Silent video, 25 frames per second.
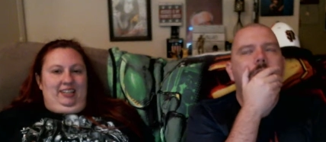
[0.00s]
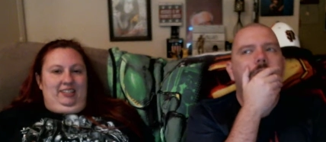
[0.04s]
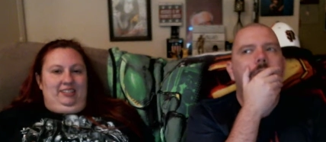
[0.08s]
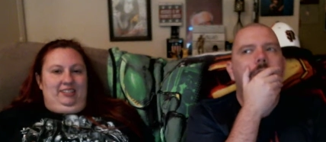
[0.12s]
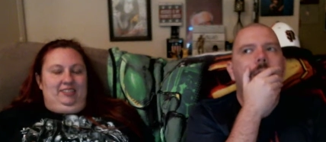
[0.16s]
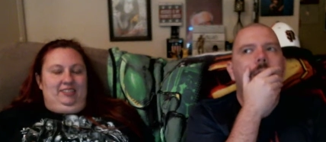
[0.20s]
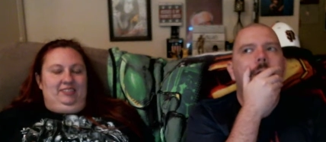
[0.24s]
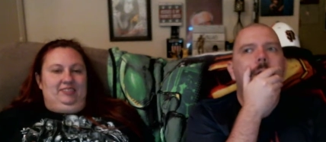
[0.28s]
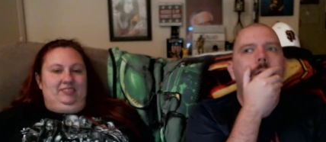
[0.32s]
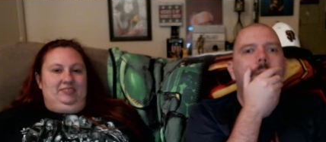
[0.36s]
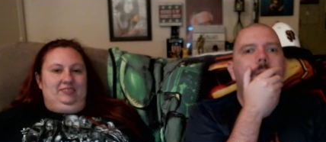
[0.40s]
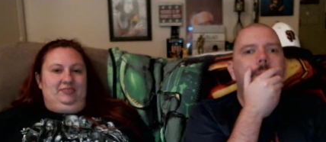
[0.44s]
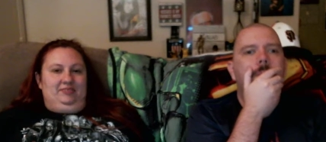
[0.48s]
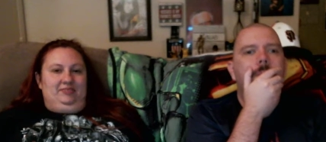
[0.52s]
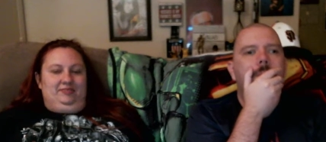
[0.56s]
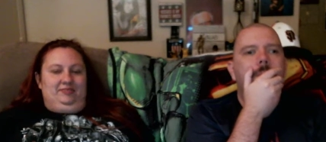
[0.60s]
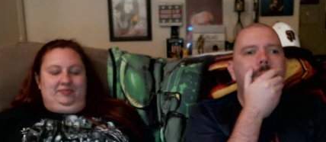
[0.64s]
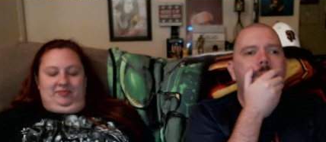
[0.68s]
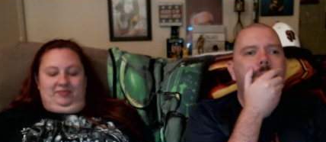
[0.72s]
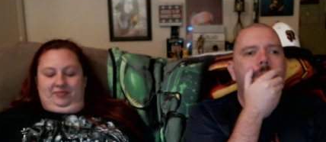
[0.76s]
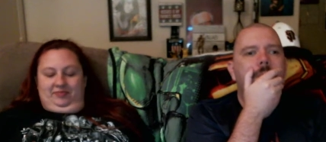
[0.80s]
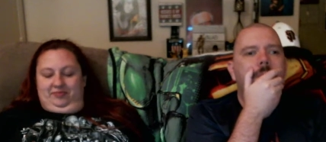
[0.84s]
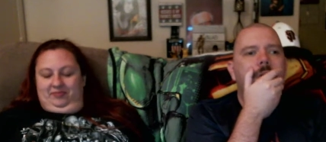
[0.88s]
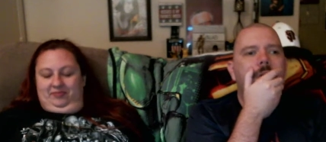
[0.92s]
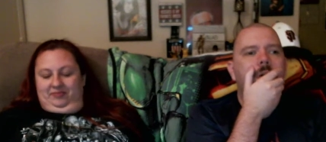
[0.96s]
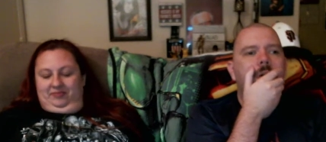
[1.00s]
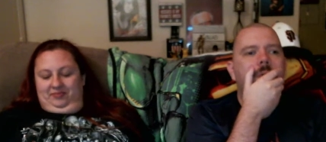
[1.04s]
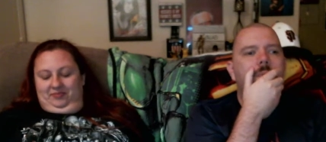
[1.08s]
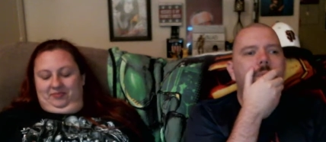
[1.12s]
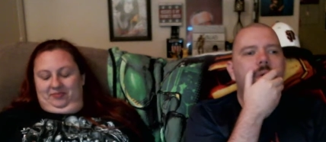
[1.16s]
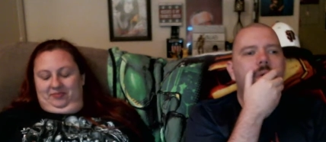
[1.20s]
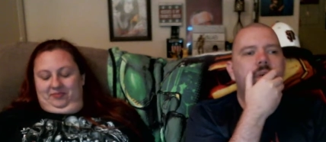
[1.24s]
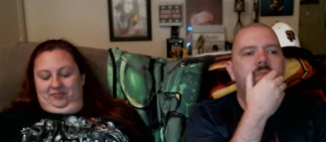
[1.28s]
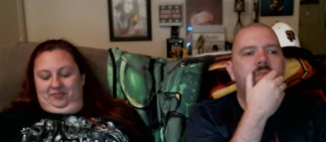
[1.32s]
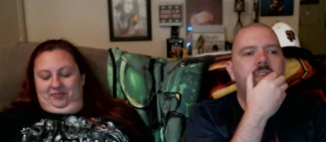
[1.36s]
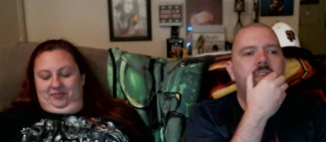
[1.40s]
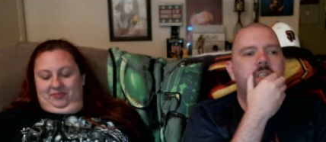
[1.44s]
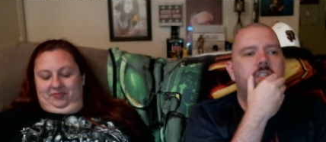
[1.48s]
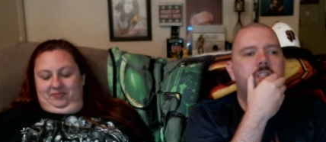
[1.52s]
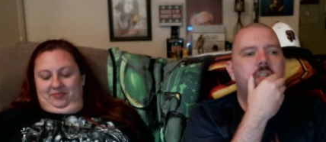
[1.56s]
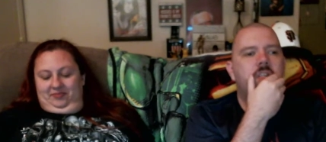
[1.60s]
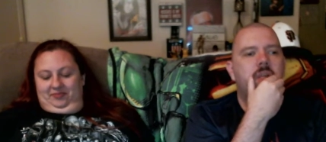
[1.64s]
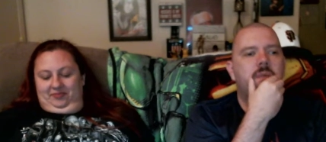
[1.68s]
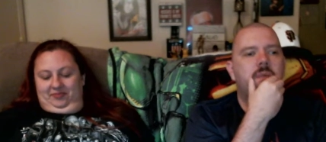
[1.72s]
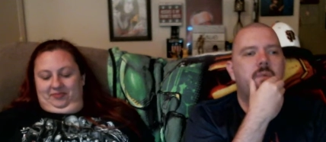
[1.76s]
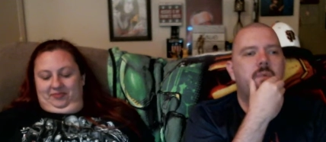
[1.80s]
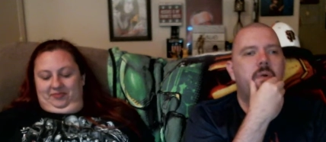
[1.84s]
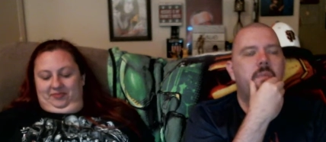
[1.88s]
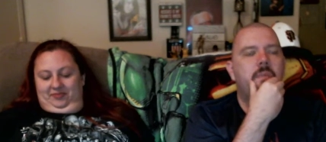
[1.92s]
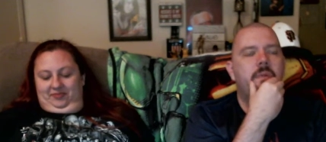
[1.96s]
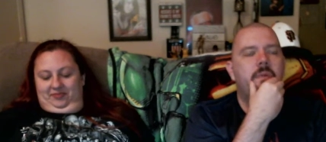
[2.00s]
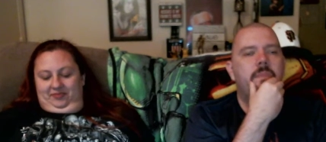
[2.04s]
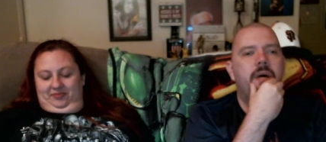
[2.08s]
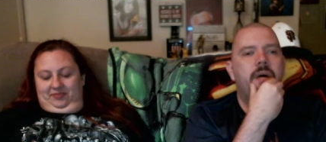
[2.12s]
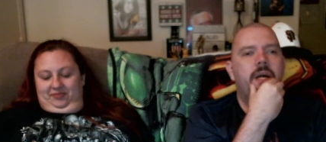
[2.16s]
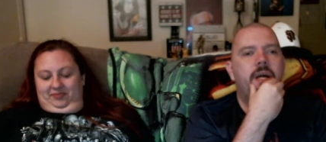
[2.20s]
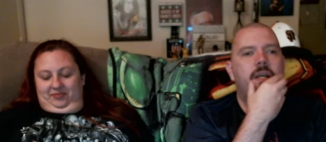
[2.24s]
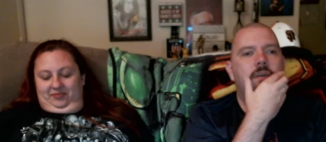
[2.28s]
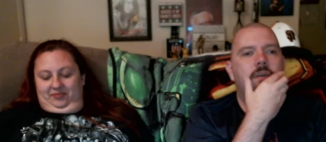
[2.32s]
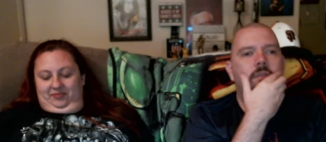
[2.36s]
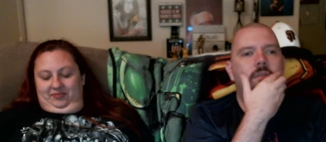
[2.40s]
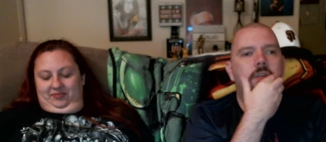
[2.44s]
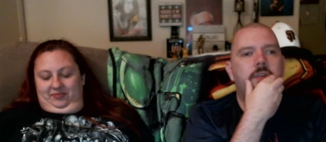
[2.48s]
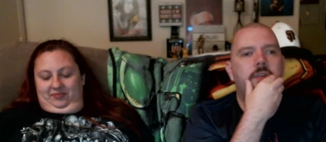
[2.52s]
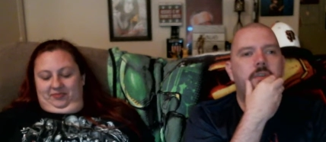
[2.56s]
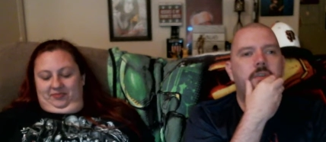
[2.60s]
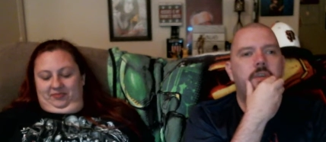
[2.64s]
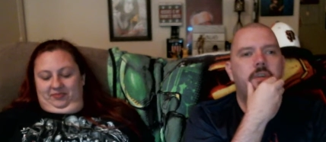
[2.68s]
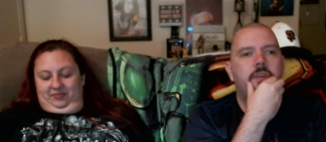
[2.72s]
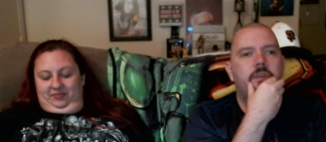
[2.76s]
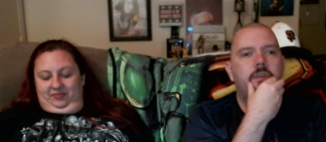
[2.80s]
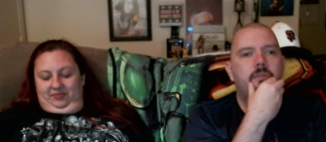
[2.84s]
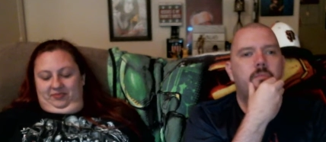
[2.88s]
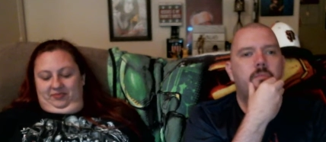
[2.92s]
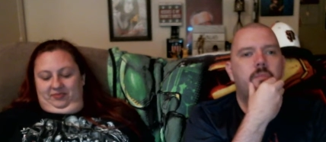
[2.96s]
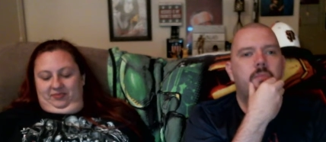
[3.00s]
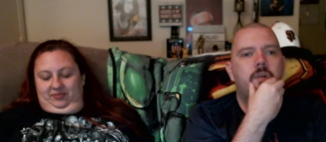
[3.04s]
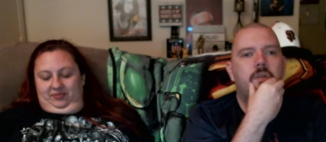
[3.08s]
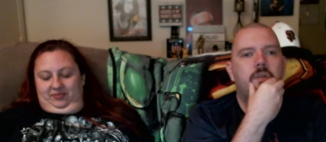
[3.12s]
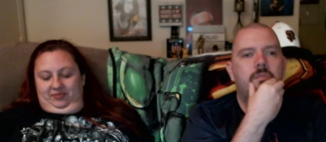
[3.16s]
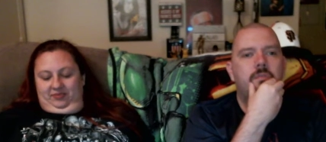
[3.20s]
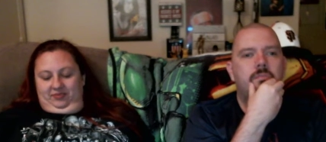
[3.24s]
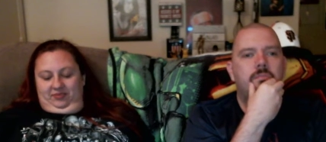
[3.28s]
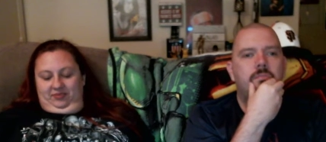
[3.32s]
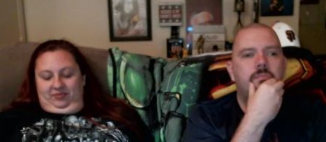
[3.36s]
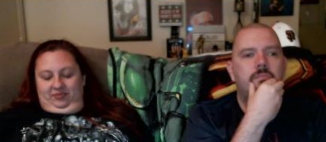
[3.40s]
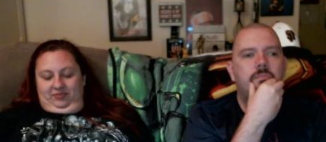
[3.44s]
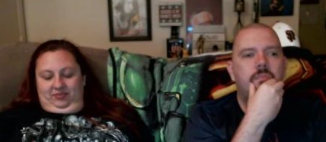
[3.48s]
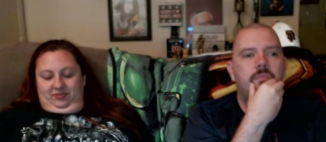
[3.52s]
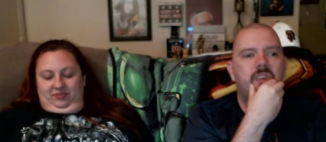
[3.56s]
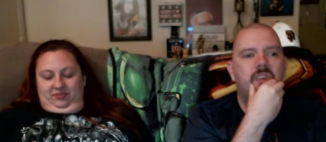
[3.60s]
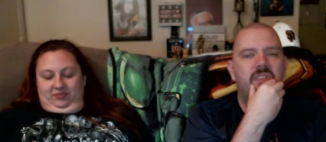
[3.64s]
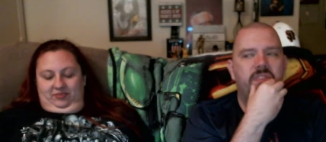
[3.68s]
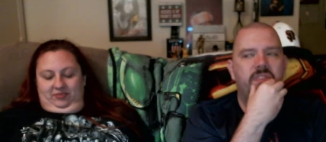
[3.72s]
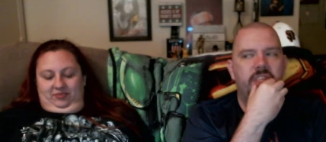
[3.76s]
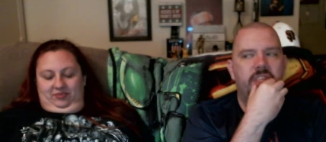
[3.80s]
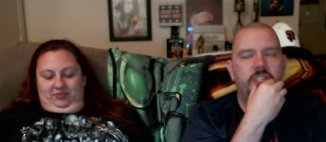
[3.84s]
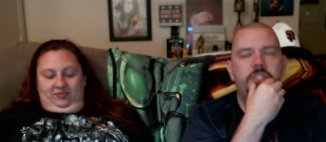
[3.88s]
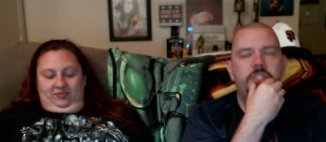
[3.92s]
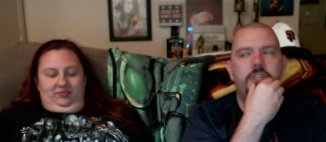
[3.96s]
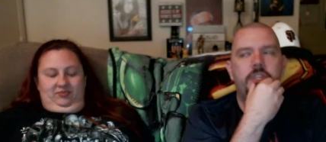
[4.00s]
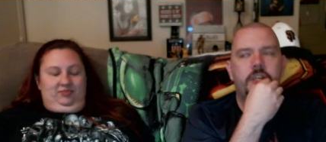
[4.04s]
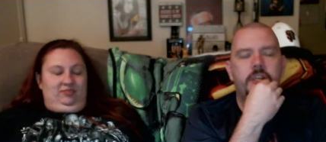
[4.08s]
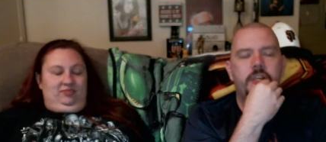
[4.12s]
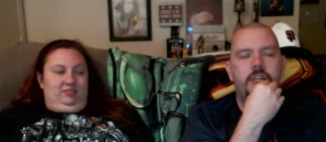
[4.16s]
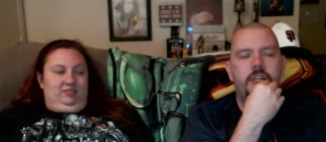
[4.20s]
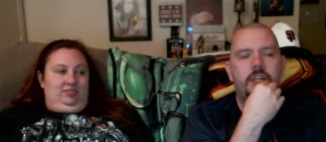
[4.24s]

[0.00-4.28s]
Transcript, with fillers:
Speaker 1: Um, and we eventually will be back on YouTube. Eventually.